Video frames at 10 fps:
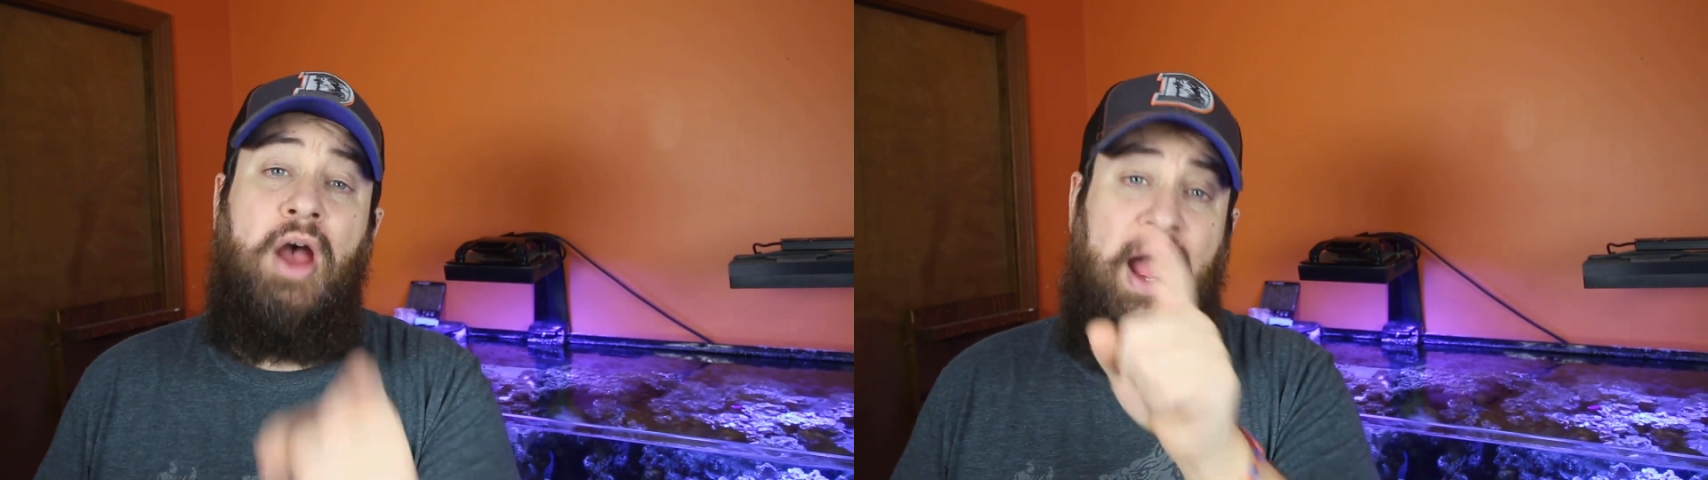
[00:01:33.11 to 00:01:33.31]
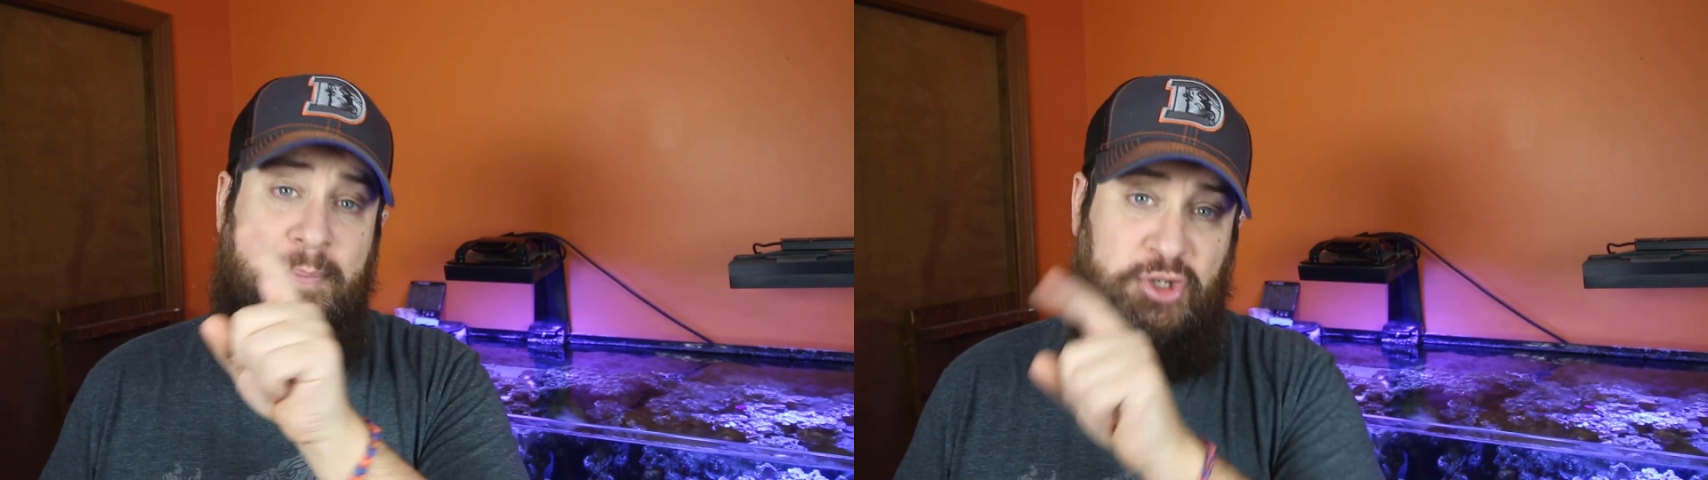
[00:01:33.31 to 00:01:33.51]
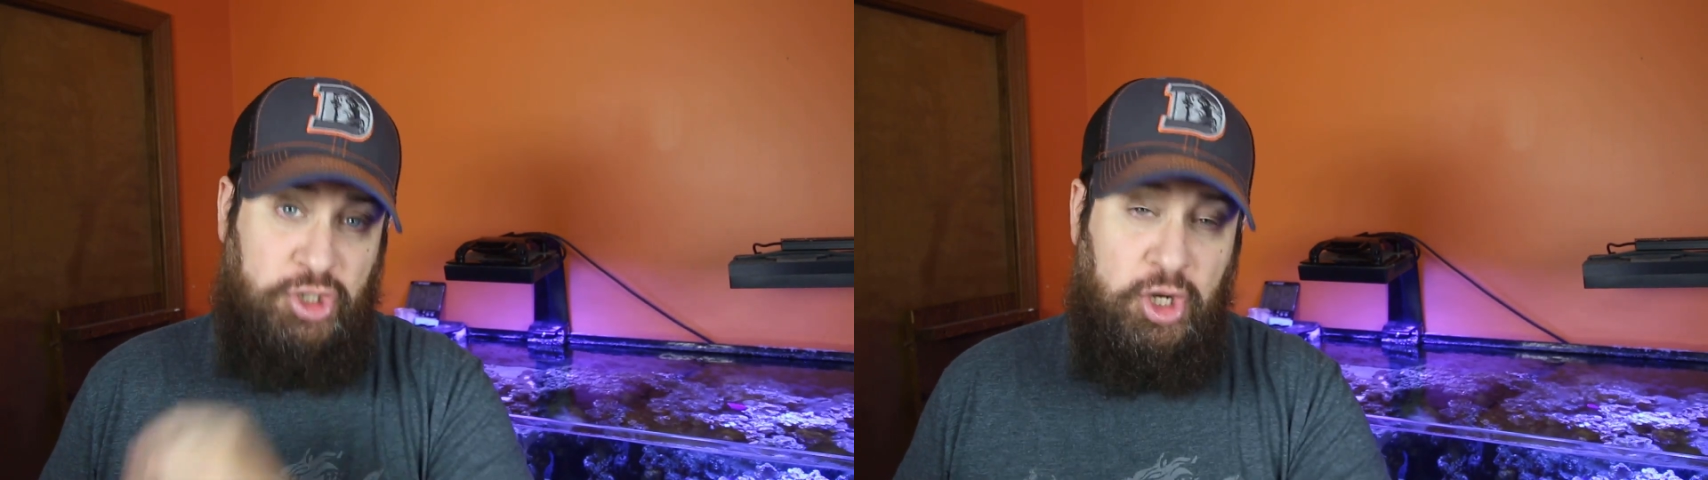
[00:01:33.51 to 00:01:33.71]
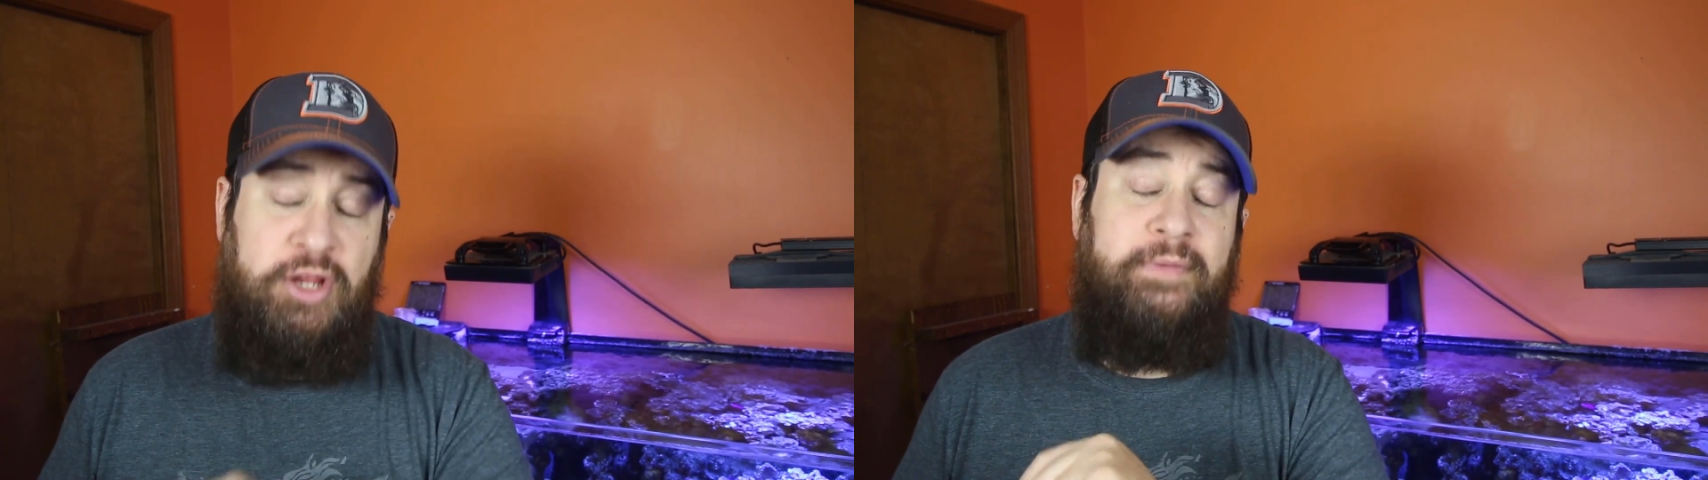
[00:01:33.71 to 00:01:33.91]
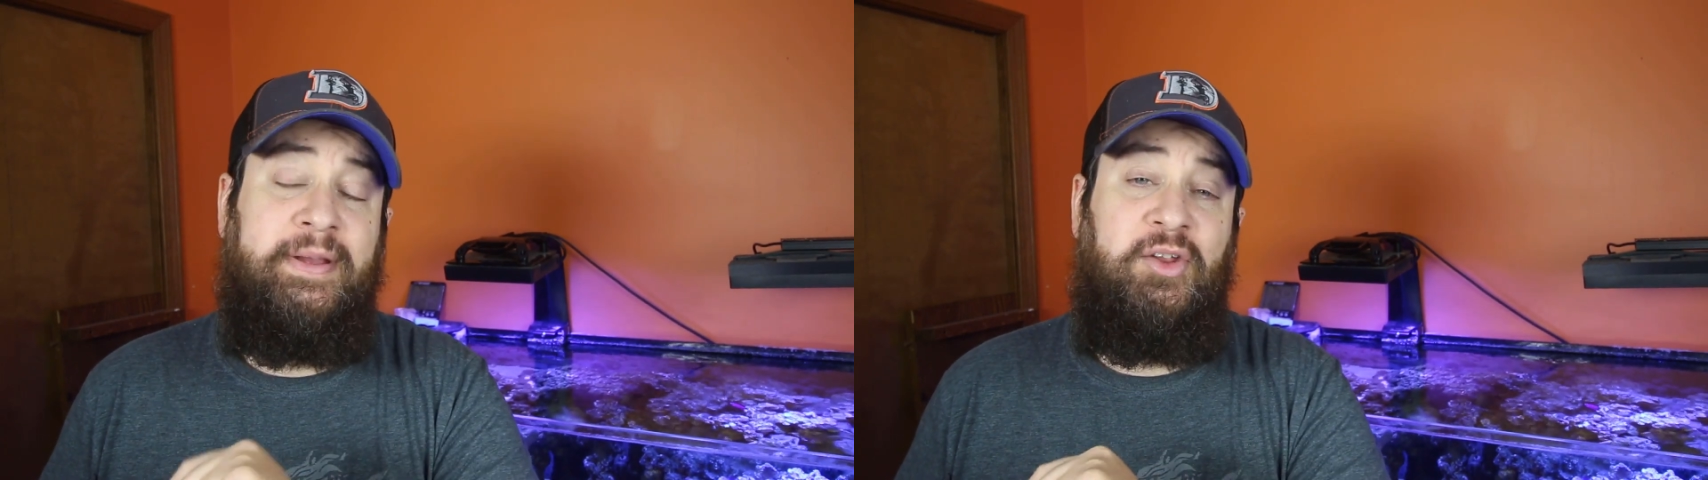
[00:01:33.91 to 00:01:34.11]
I'm sure
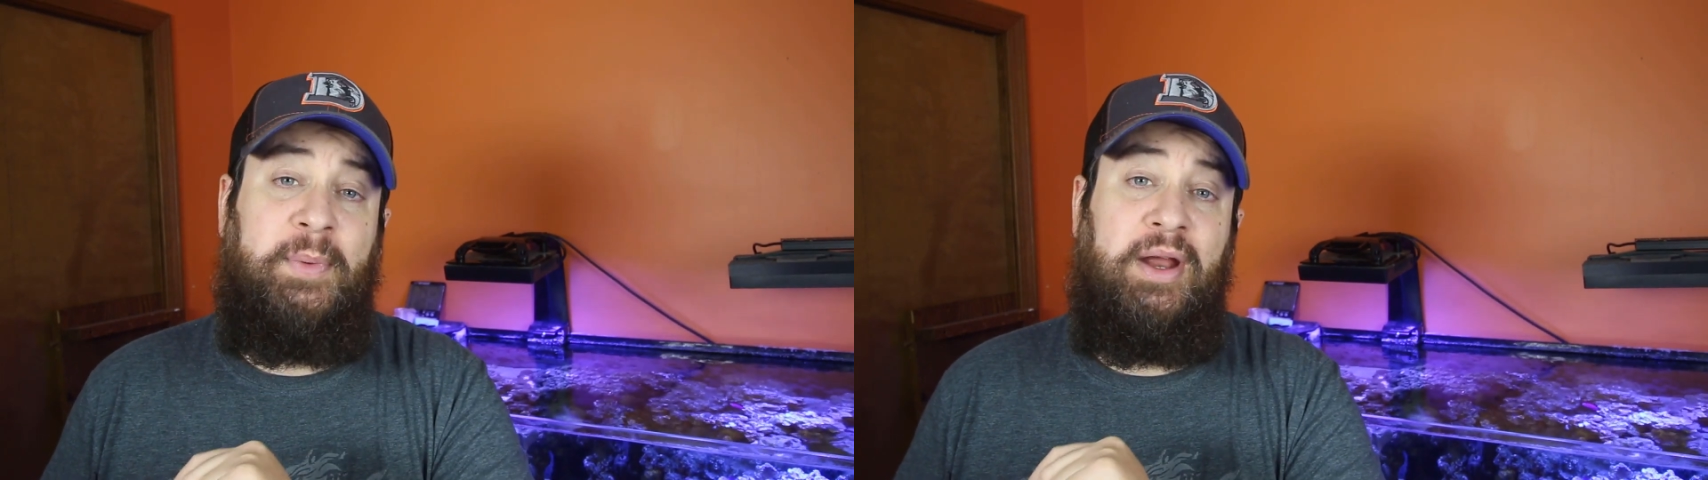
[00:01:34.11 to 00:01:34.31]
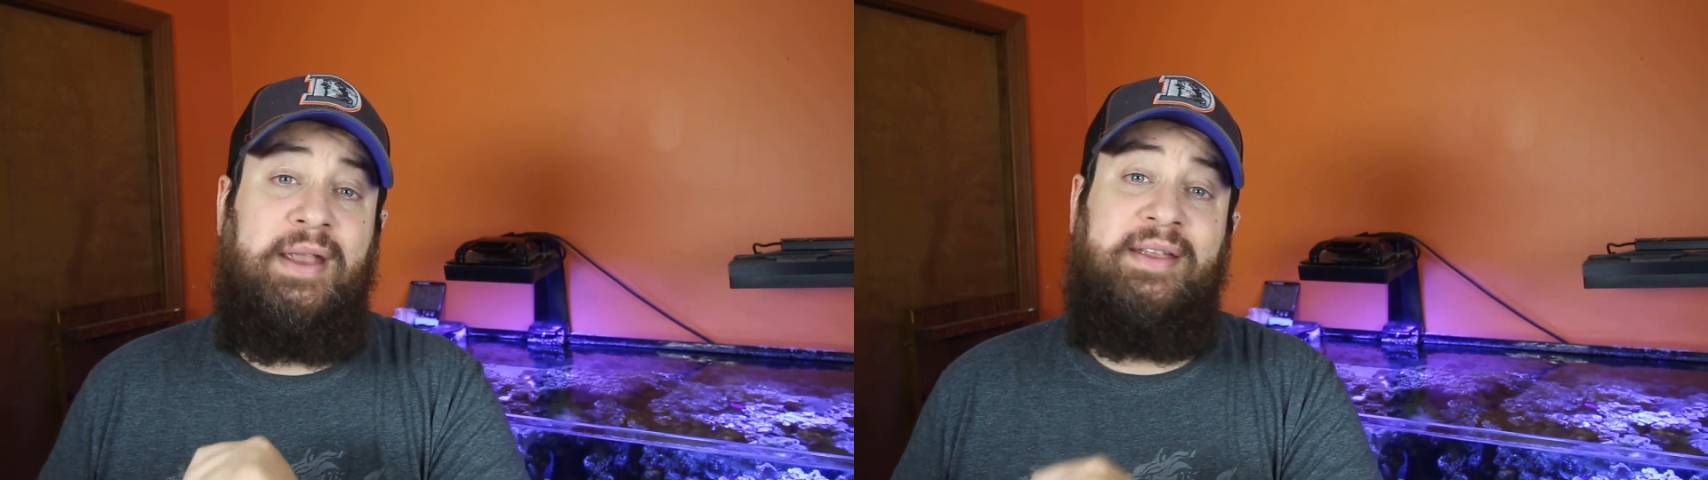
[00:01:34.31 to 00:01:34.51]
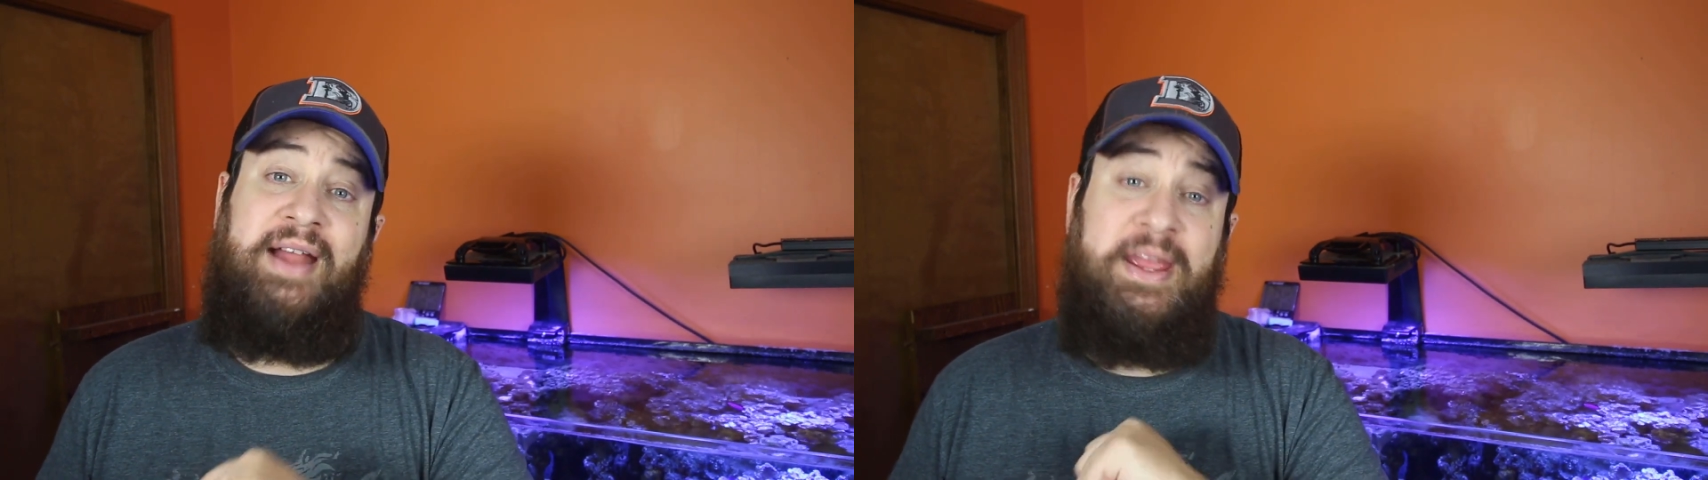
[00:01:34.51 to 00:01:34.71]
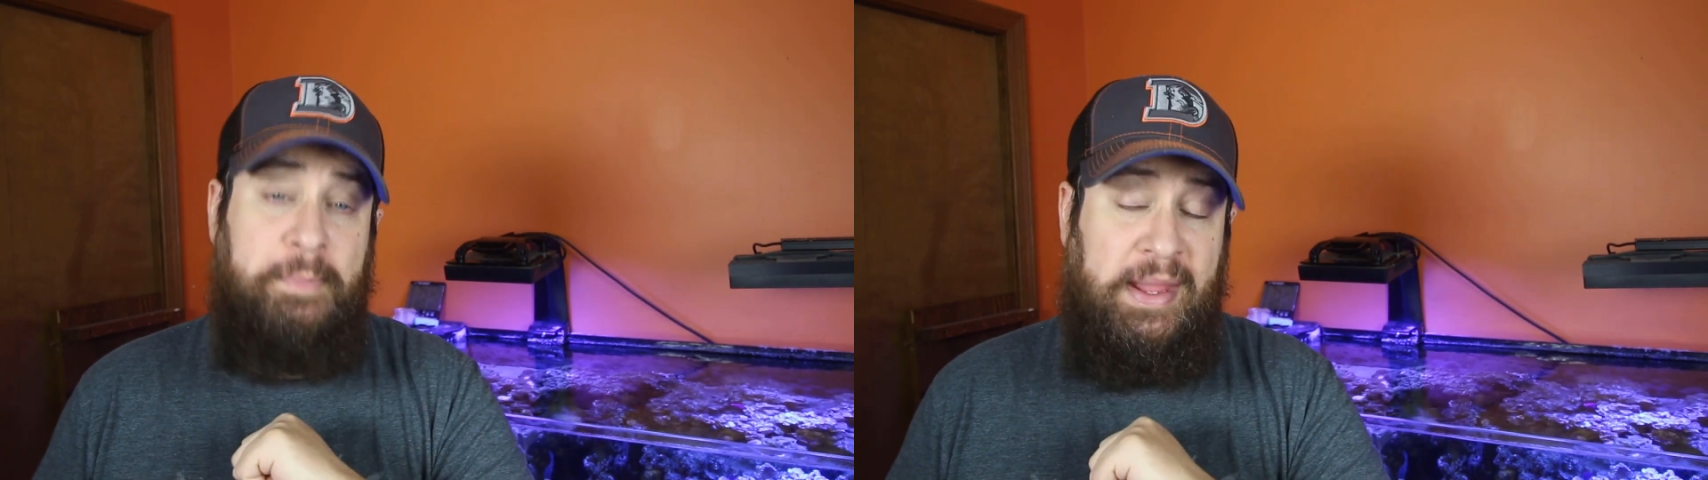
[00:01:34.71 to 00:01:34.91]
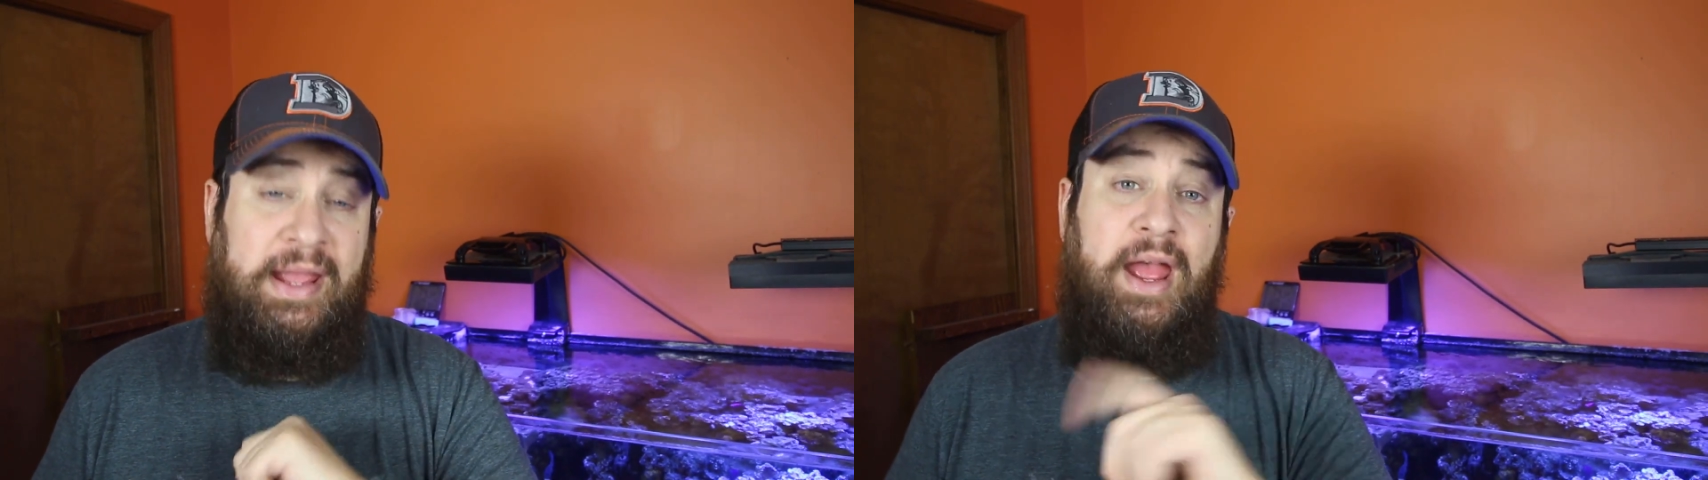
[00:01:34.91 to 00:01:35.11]
you've experienced, like
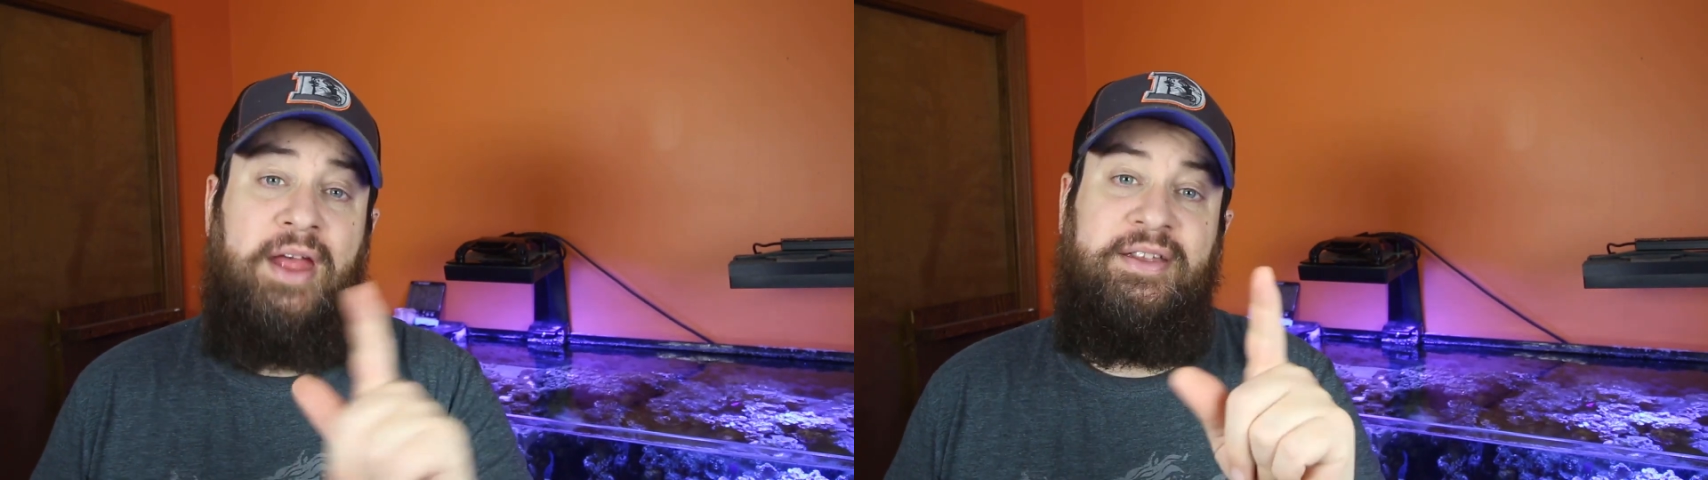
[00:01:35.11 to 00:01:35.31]
me,